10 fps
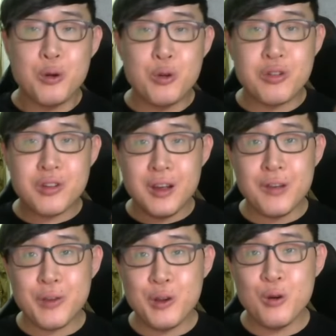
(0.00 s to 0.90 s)
to share
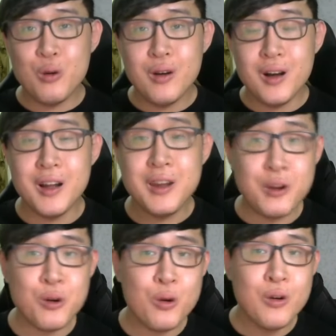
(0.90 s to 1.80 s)
with you a
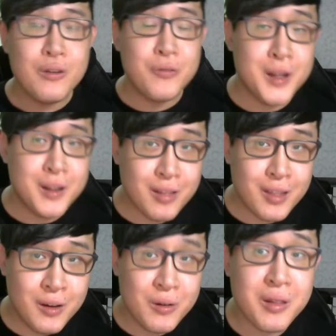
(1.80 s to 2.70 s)
new
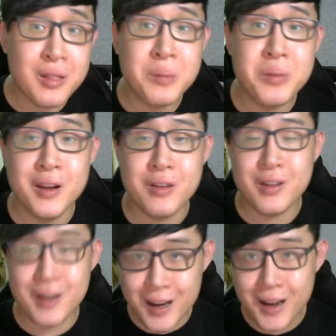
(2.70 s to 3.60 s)
fantasy roster
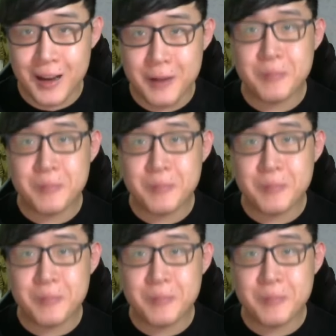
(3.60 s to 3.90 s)
prediction guide.